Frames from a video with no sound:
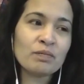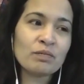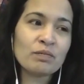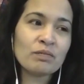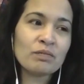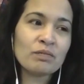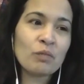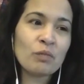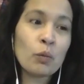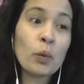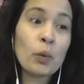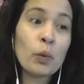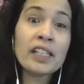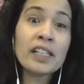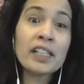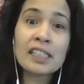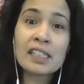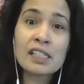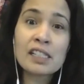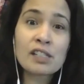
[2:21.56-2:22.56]

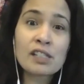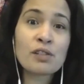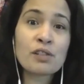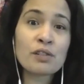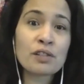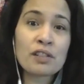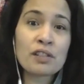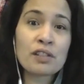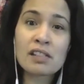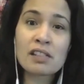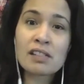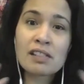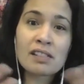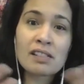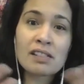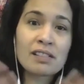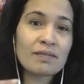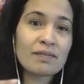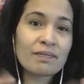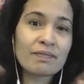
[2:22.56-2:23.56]
willingness to just
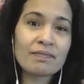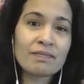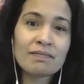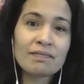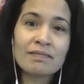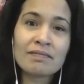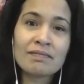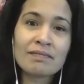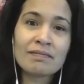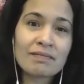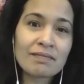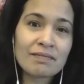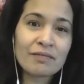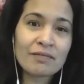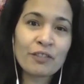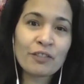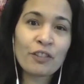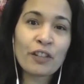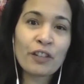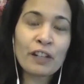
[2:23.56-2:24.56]

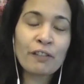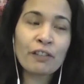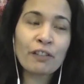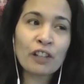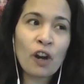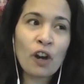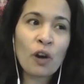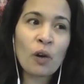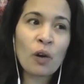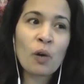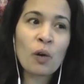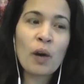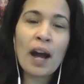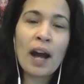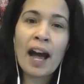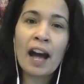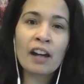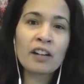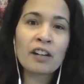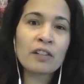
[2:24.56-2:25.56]
free flow
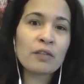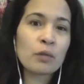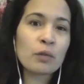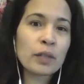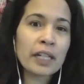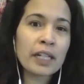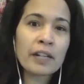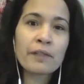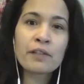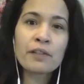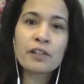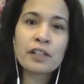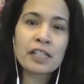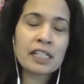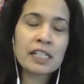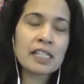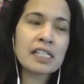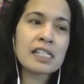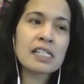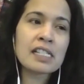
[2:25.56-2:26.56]
out of whatever it
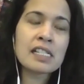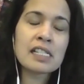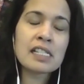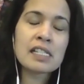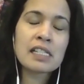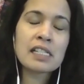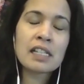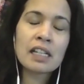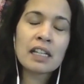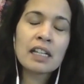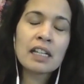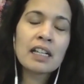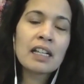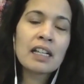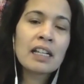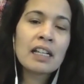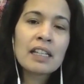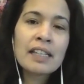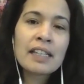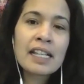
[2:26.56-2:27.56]
is
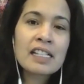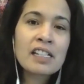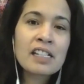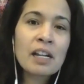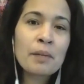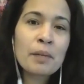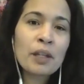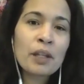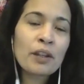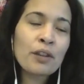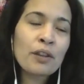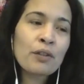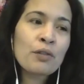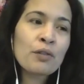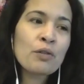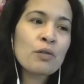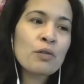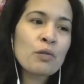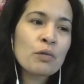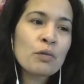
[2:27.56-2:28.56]
that's coming
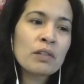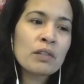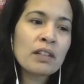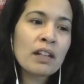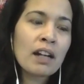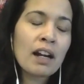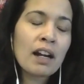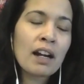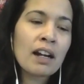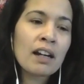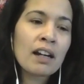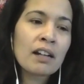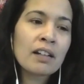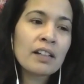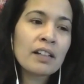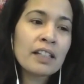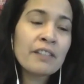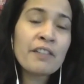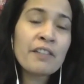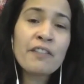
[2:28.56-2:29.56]
through.
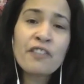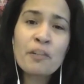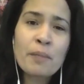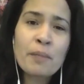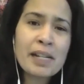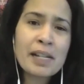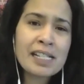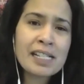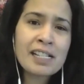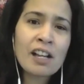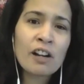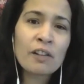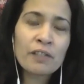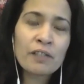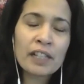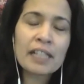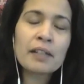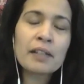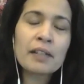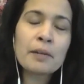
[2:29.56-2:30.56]
Even for myself,
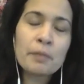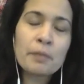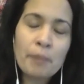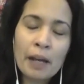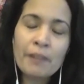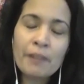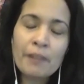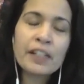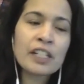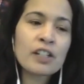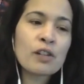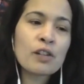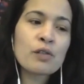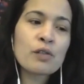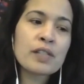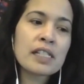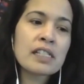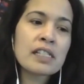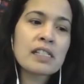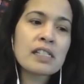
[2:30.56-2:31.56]
like in my videos,
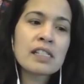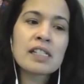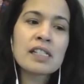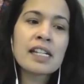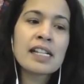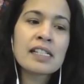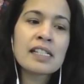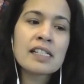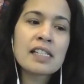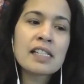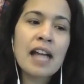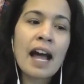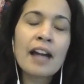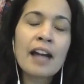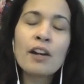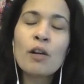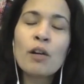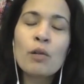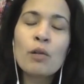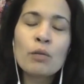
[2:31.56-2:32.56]
I
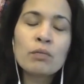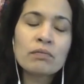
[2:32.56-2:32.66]
don't